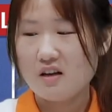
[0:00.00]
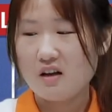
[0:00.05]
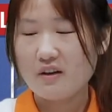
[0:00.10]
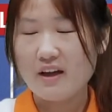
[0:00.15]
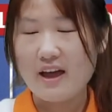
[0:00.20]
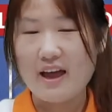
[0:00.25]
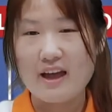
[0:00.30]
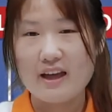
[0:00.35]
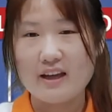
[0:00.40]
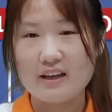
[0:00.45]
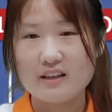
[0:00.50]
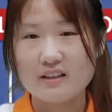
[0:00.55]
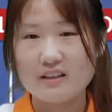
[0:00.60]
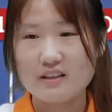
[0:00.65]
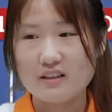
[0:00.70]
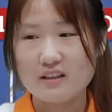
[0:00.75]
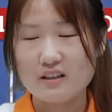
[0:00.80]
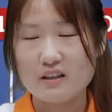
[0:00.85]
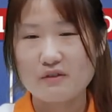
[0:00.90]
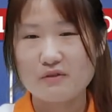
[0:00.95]

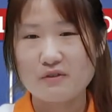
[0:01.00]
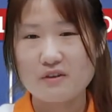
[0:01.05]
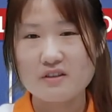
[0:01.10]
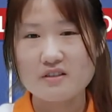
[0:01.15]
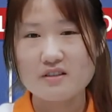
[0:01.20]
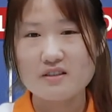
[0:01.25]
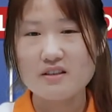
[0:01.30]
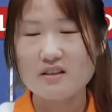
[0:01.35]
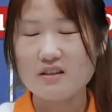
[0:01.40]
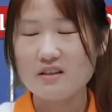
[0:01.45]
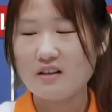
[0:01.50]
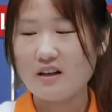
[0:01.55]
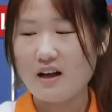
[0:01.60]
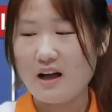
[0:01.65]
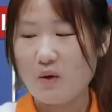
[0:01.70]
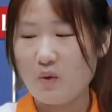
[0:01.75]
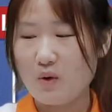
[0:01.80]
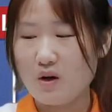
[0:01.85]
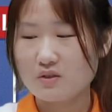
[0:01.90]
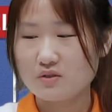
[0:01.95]
Okay, first
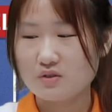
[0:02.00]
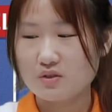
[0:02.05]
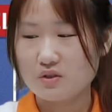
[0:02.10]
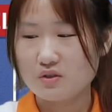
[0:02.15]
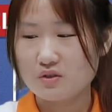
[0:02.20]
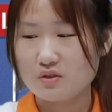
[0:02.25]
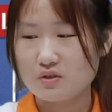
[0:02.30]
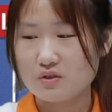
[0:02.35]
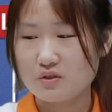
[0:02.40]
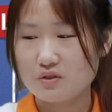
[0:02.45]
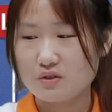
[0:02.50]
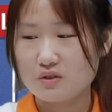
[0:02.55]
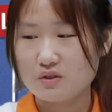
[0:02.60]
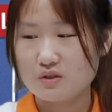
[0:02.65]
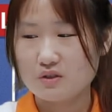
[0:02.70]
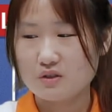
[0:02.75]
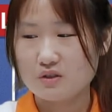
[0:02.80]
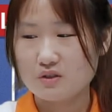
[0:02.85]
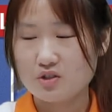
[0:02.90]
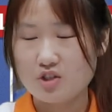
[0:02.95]
I want
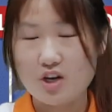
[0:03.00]
to